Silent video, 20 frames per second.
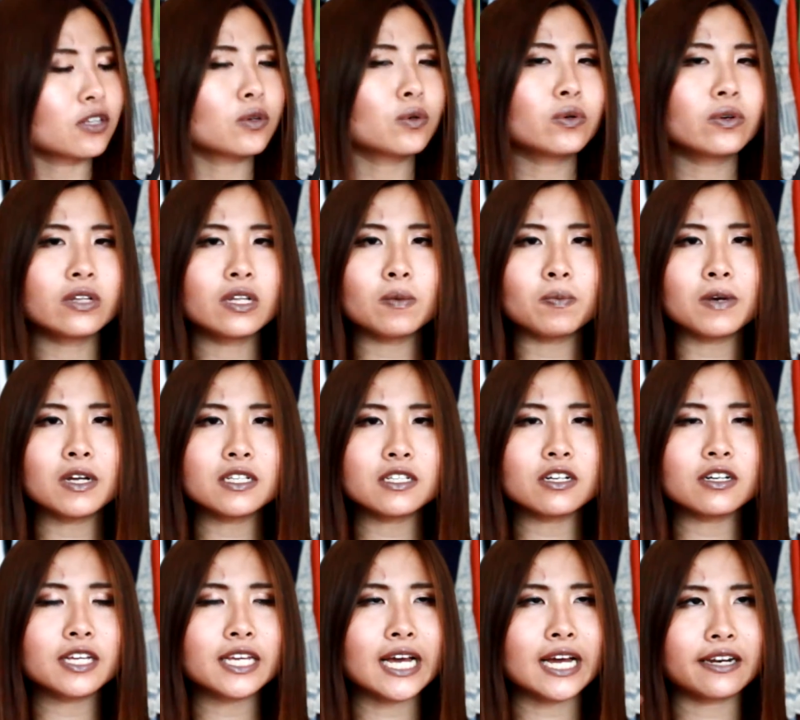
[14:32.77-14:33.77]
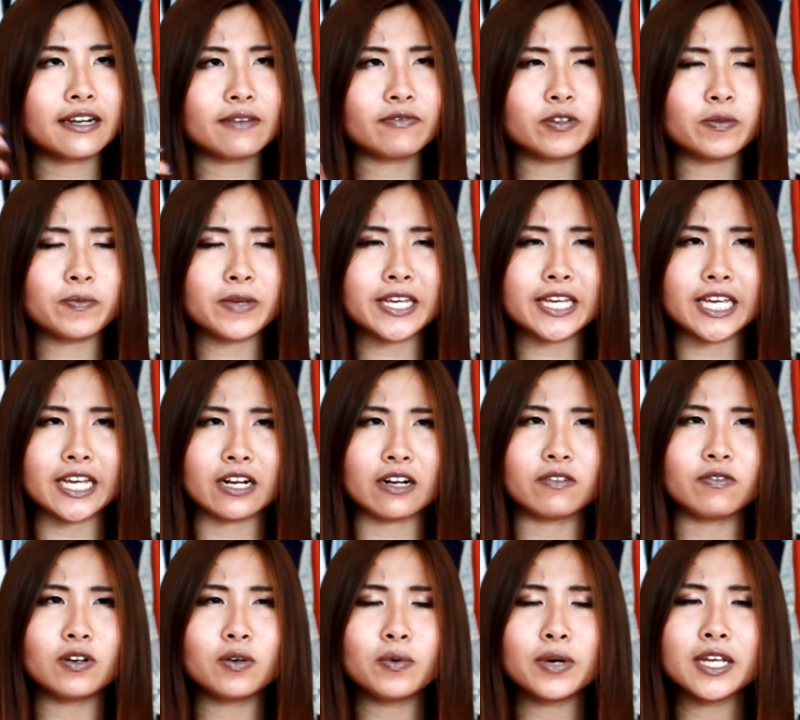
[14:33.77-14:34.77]
the Hoola bronzer you kind of have to be
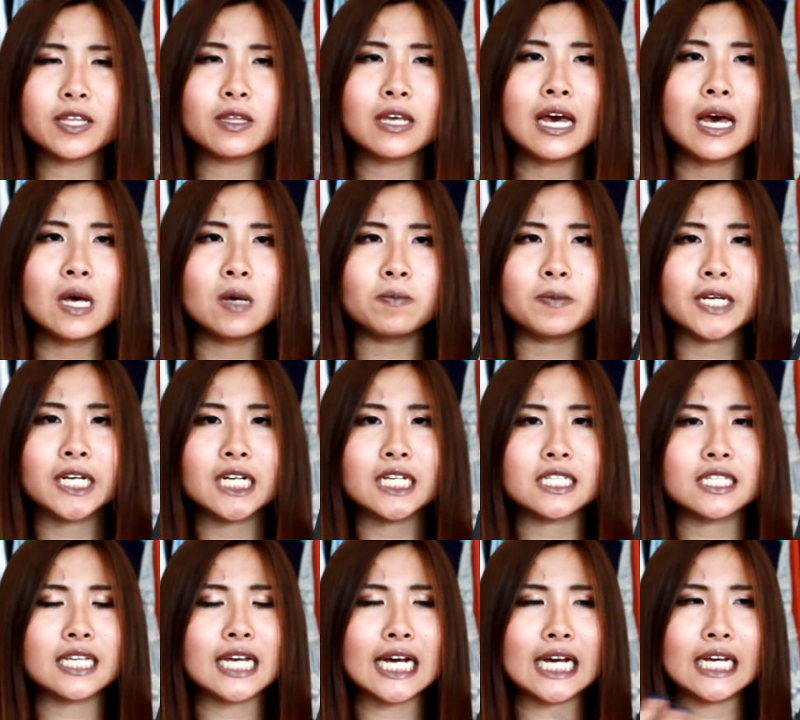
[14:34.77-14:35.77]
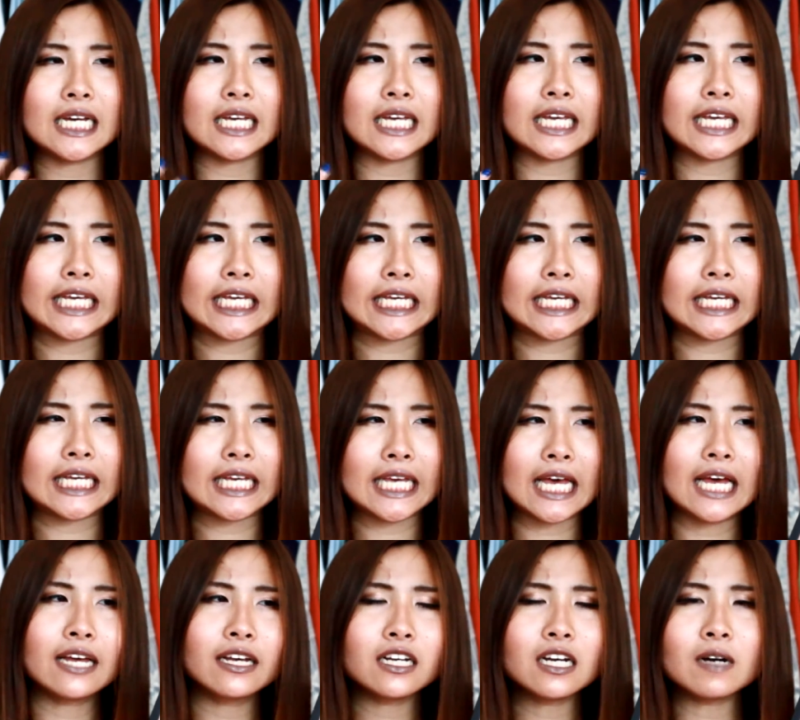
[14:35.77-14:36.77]
careful with because uh, it
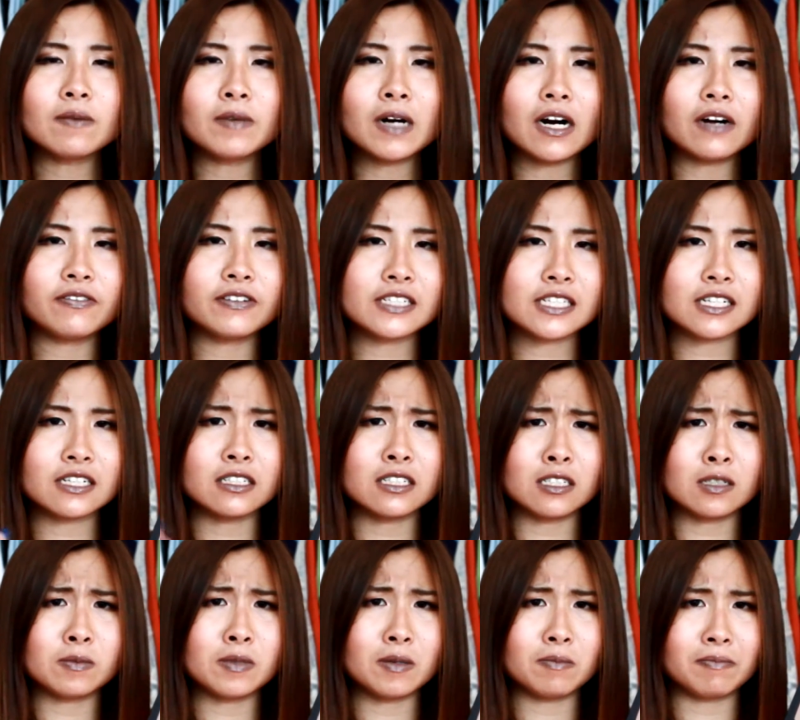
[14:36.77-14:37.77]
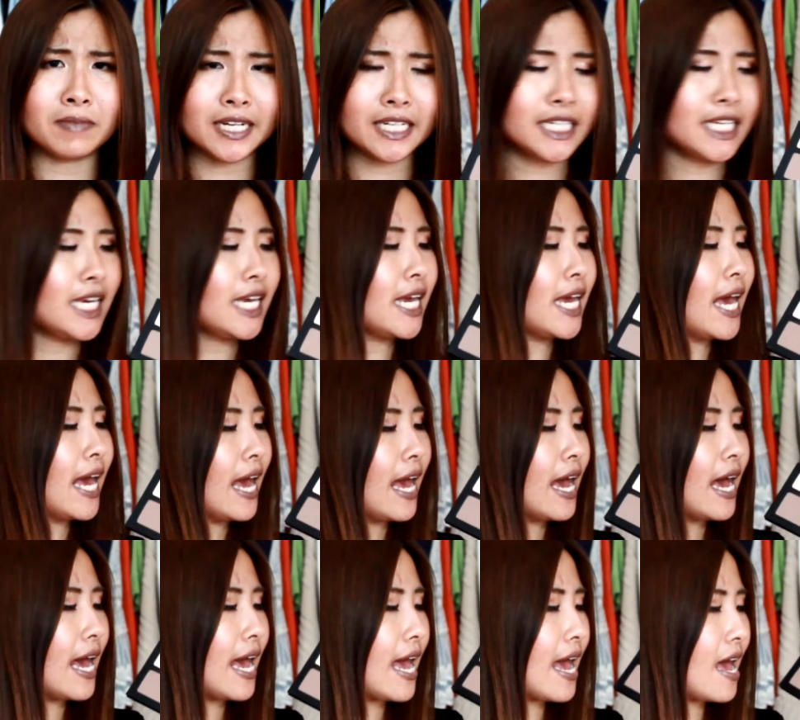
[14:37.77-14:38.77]
can come off as a little bit muddy
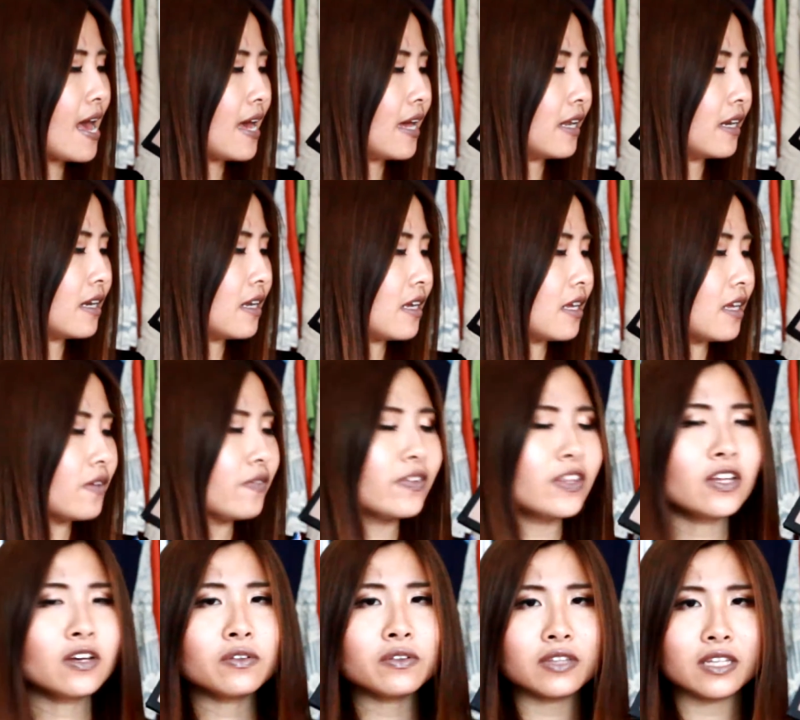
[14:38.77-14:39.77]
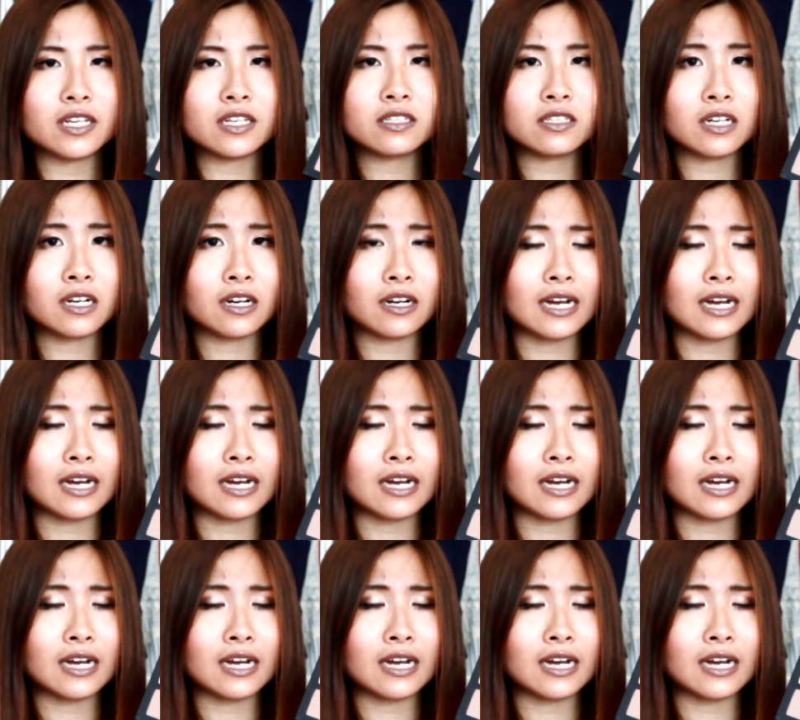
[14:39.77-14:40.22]
and even though these are